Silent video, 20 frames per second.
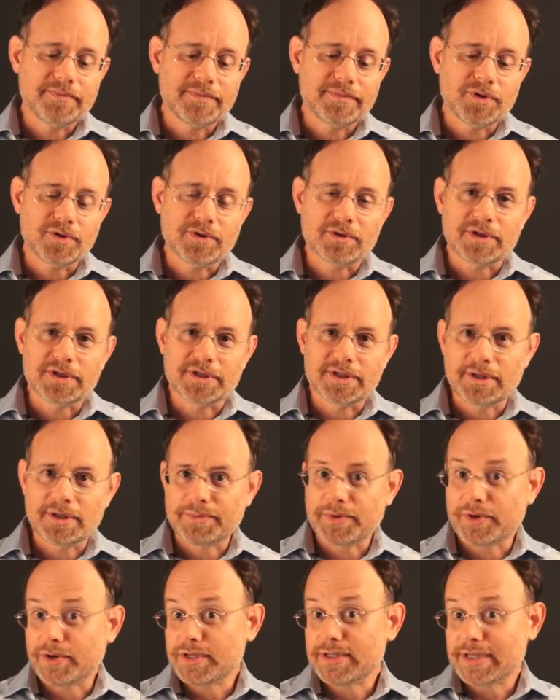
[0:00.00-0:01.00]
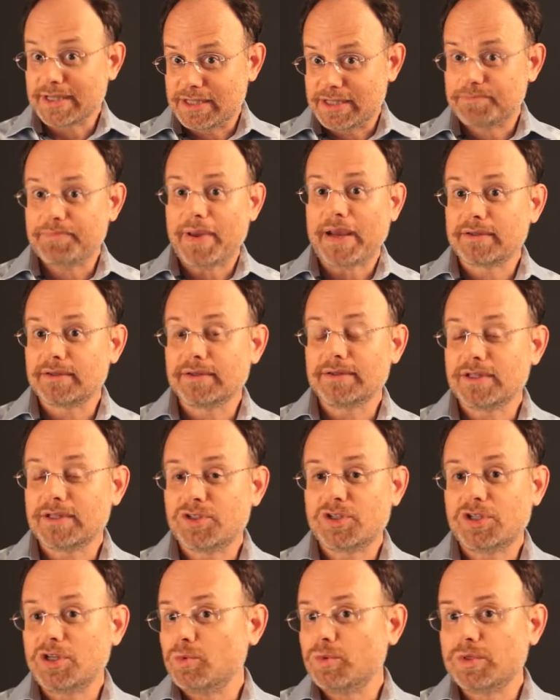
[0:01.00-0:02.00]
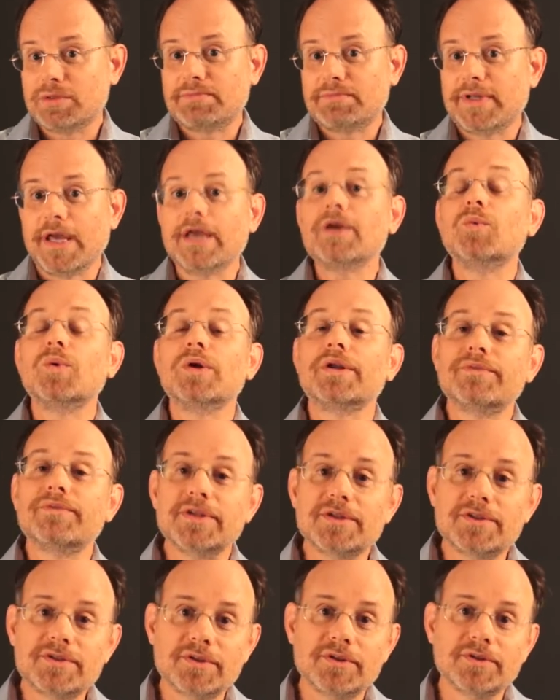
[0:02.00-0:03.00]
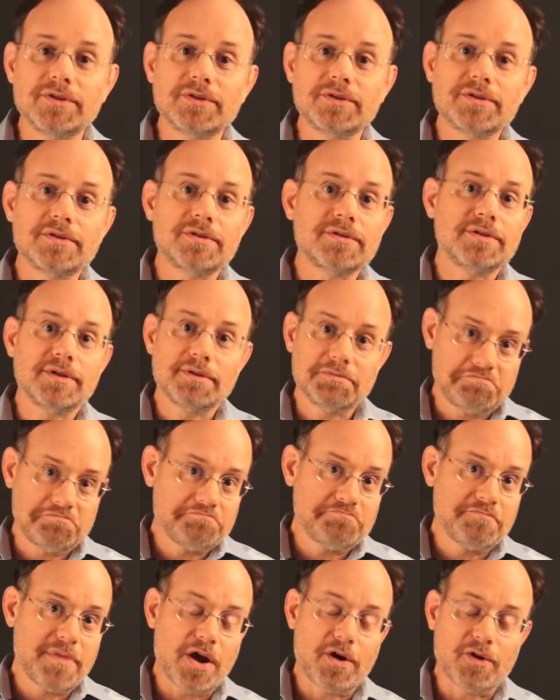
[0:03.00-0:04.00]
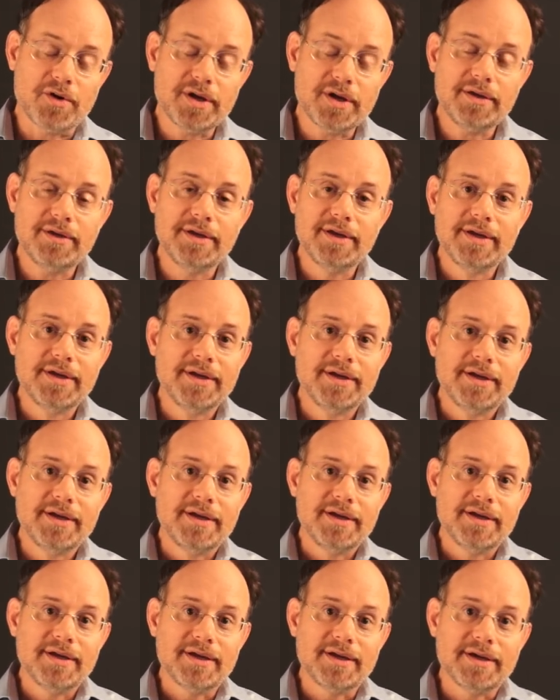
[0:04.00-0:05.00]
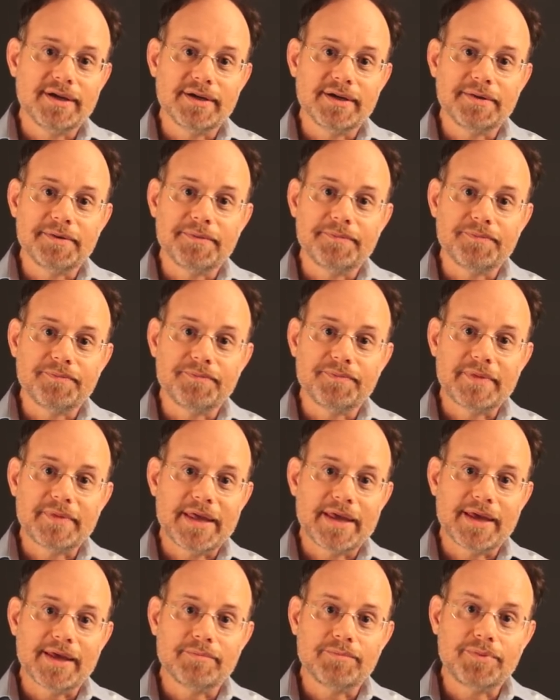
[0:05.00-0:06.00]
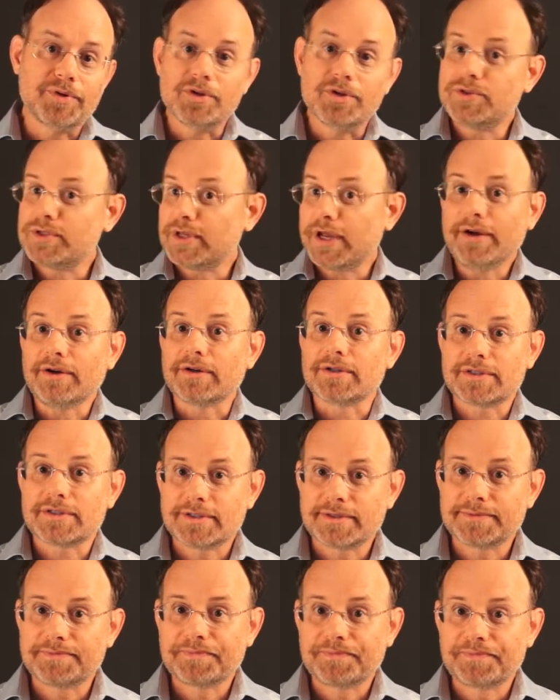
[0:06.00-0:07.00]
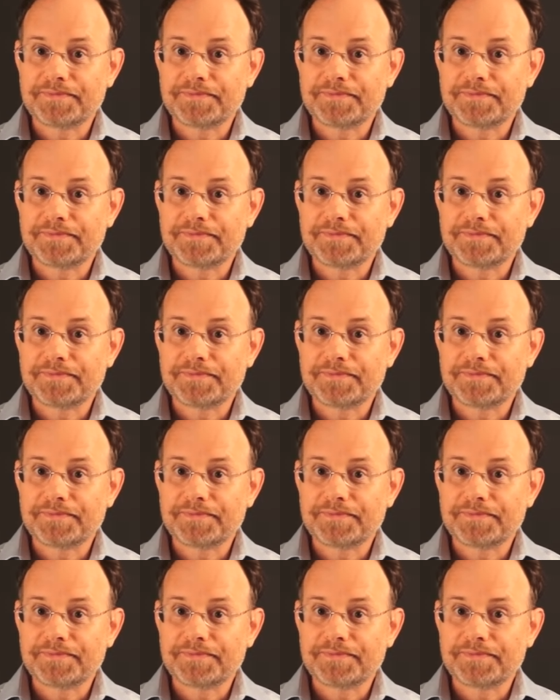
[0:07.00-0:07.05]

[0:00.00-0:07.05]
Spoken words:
her contemporaries expected that she would take one of these suitors, marry, and produce heirs.